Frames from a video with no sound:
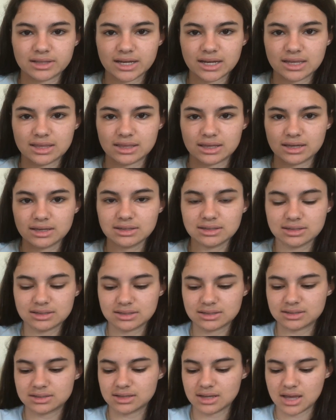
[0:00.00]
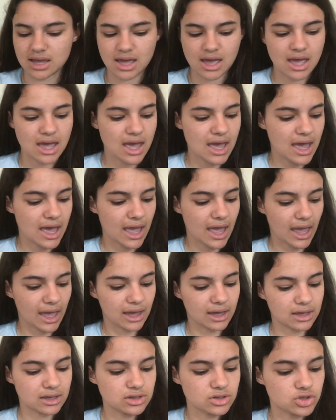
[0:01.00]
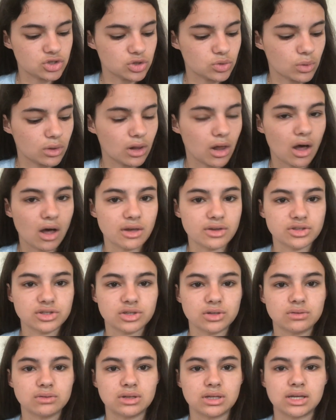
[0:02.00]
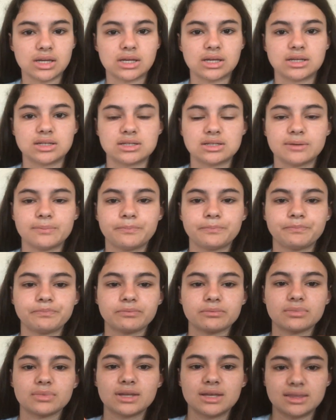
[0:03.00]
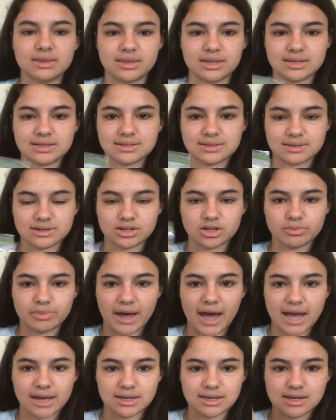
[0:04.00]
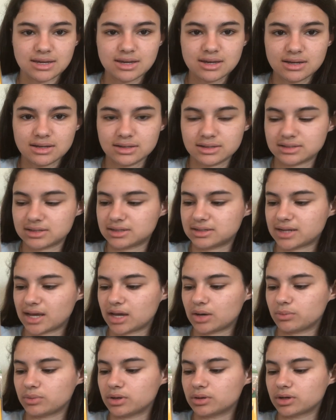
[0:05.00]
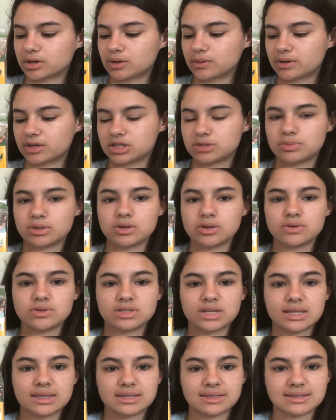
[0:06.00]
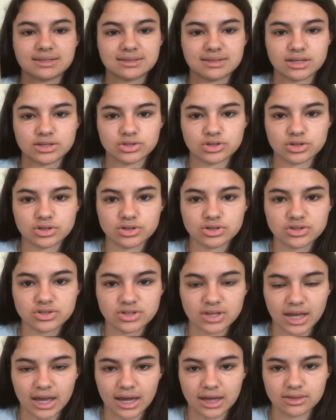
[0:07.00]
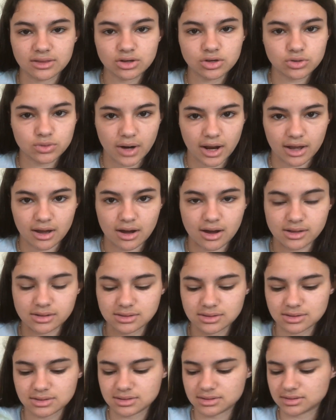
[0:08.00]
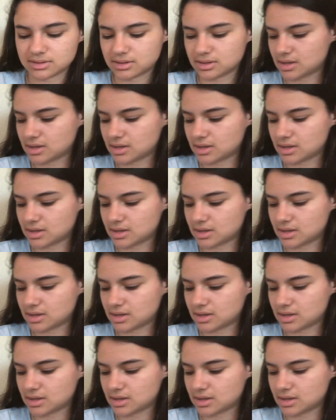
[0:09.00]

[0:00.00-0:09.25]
like this. And you will also need this little baggie. Today we are going to be using the scissors and the crayons.